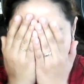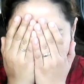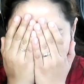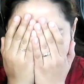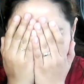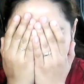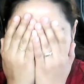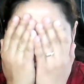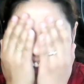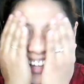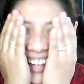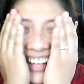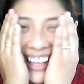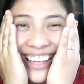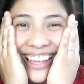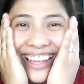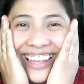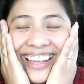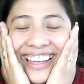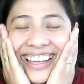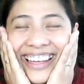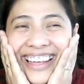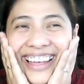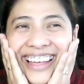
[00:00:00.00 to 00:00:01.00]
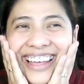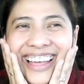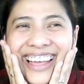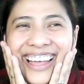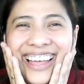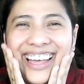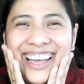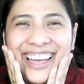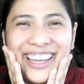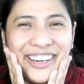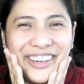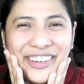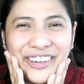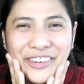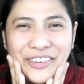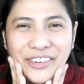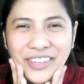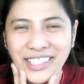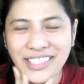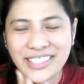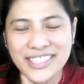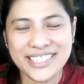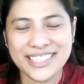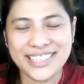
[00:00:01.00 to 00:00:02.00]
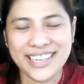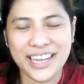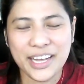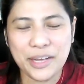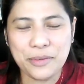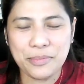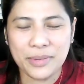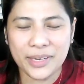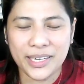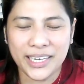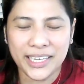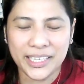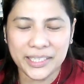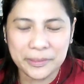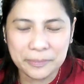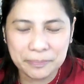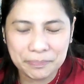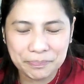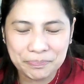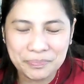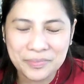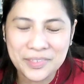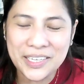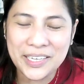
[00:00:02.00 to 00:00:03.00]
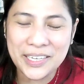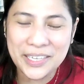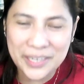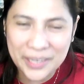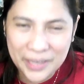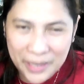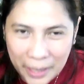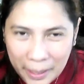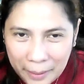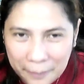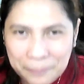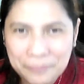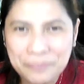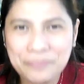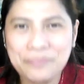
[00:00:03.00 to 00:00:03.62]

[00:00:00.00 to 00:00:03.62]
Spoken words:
I don't know what to say, but yep.